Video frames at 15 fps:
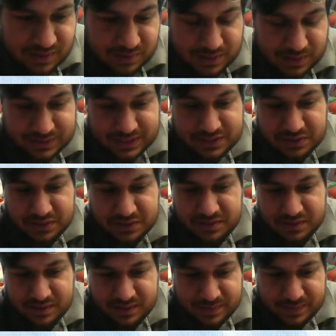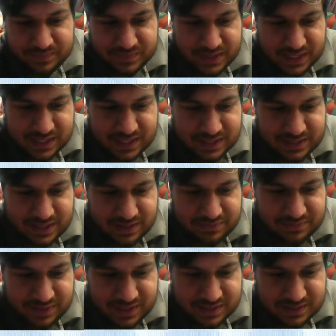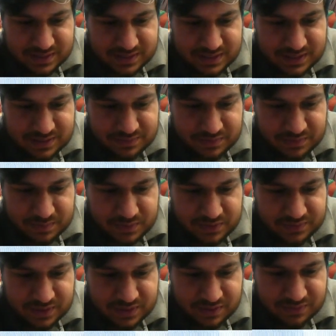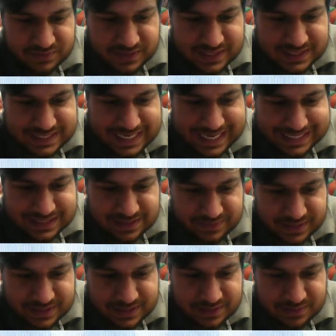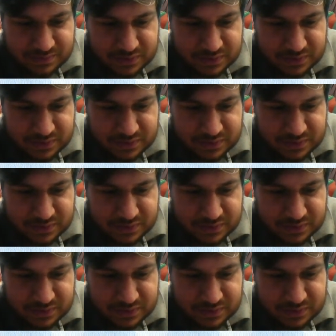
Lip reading: Wow, that's good. The effect is removed after it is activated.